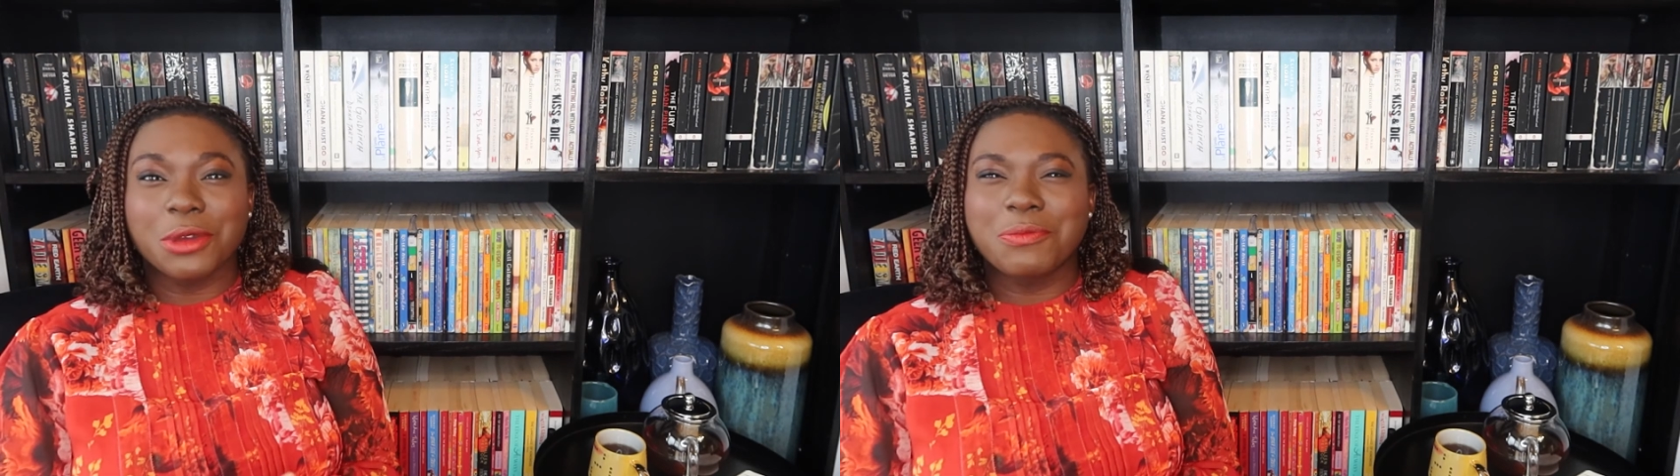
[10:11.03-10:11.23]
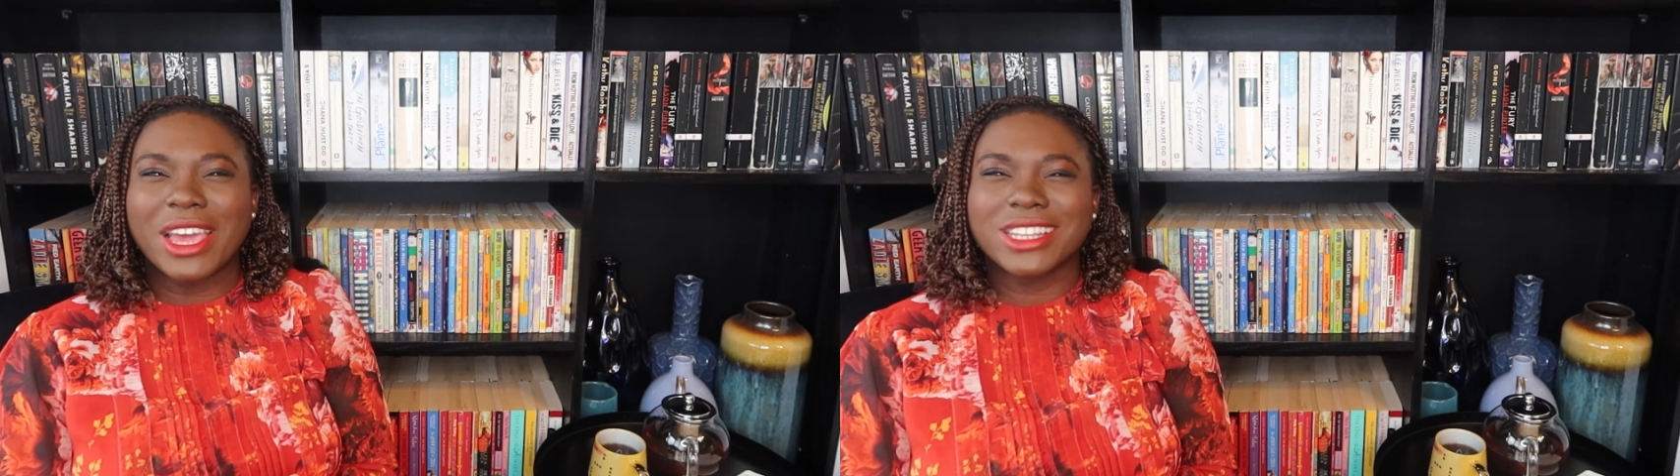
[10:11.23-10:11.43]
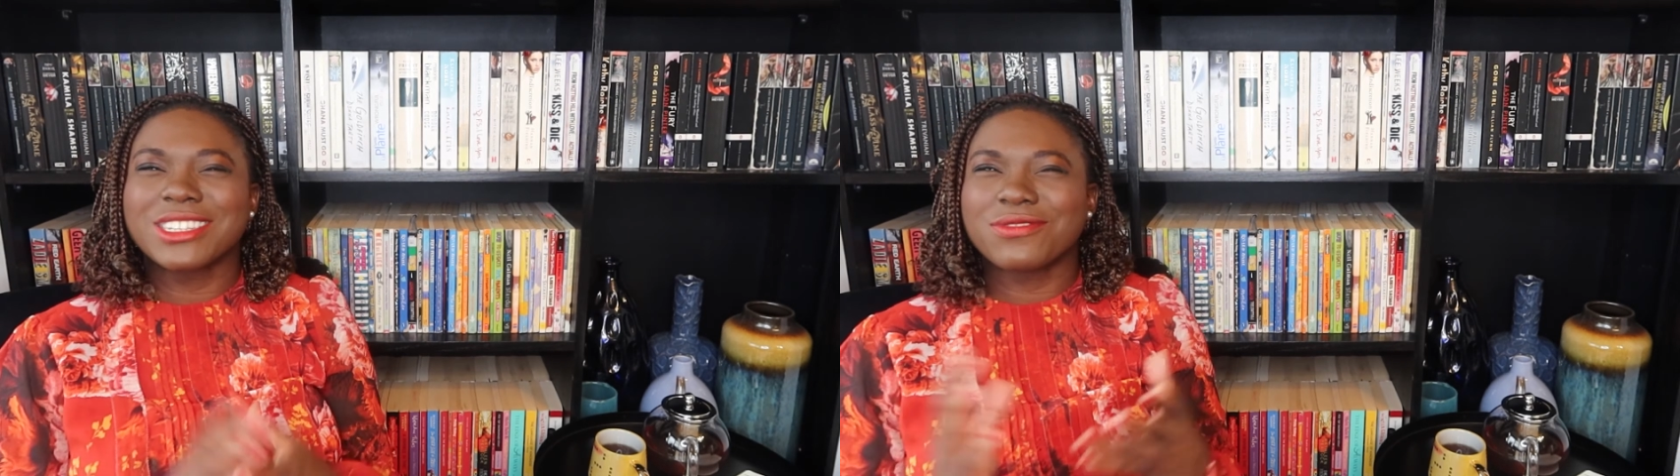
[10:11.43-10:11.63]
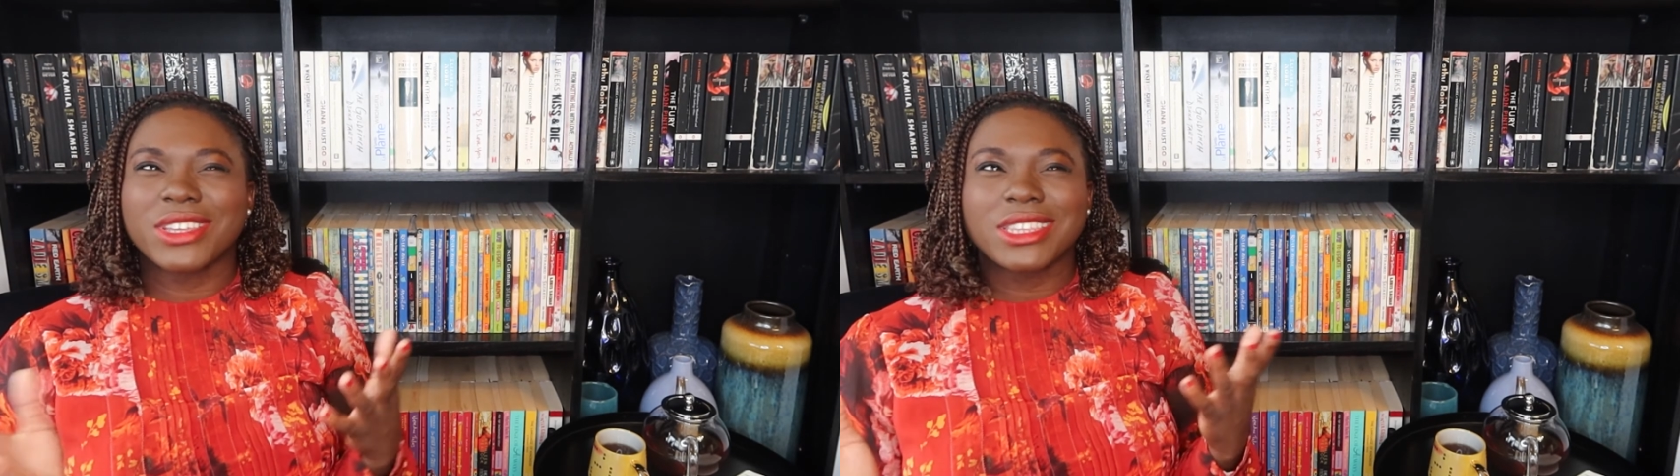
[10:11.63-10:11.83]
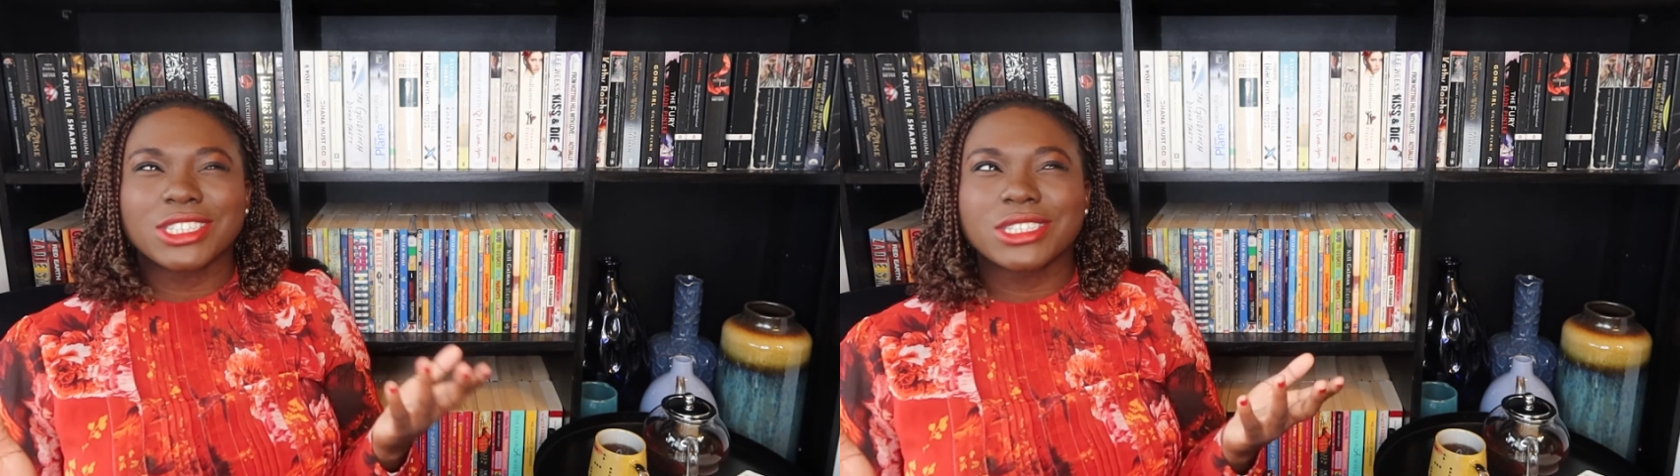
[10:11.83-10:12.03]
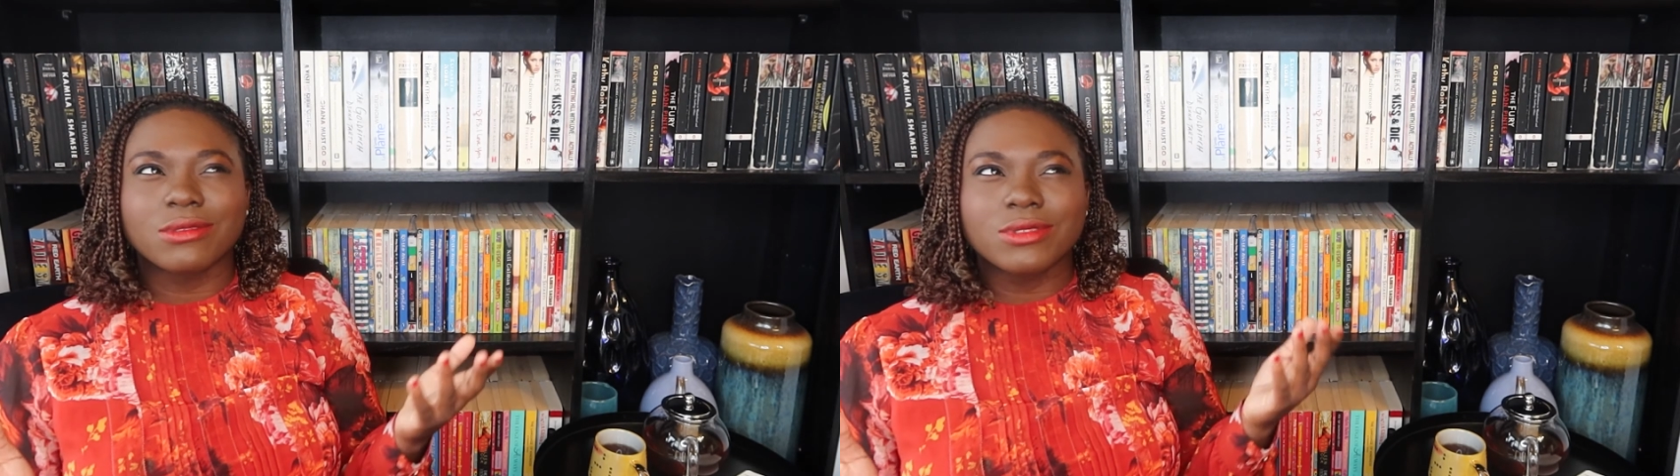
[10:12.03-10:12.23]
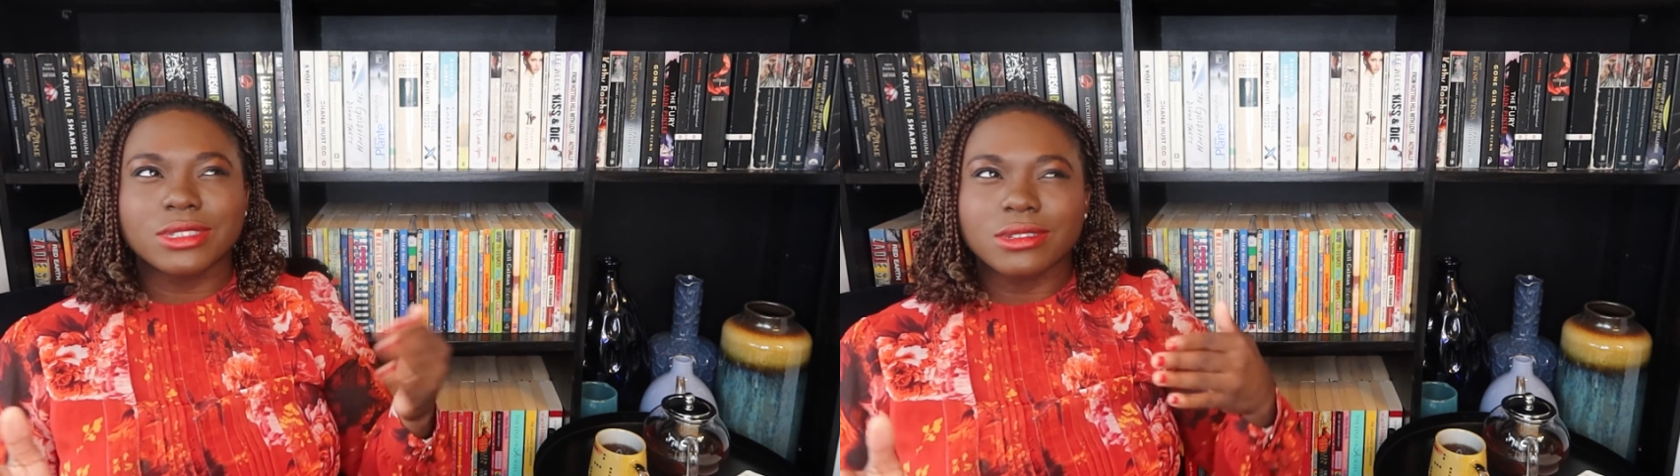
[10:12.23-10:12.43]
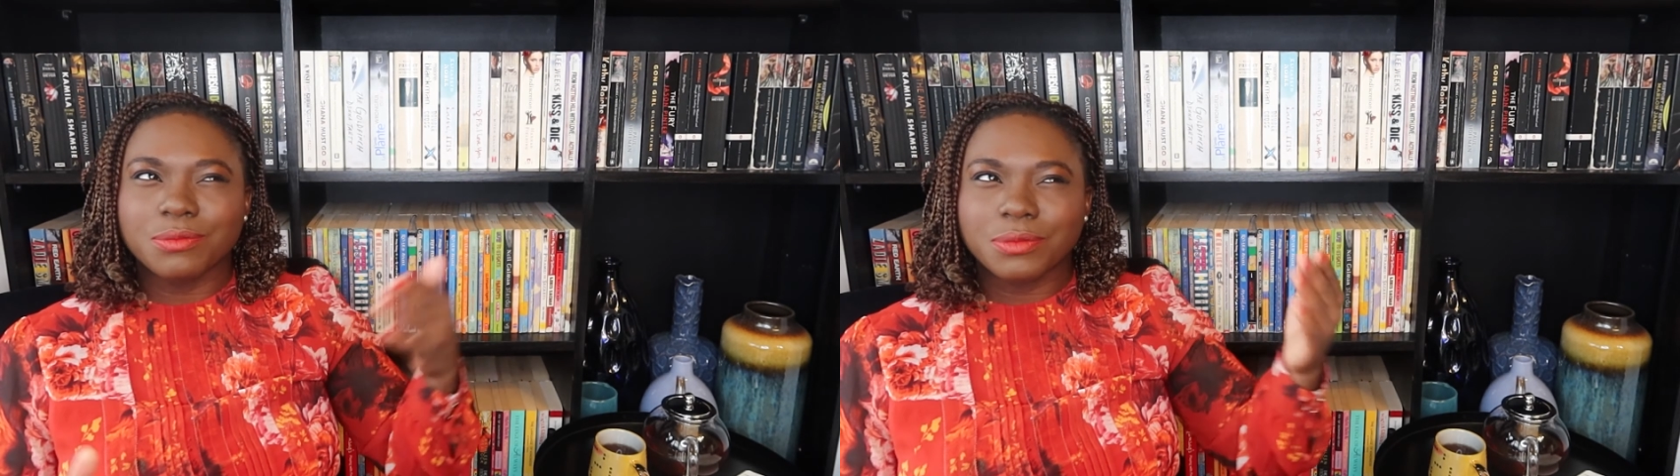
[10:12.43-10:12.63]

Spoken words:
compared to the fact that she was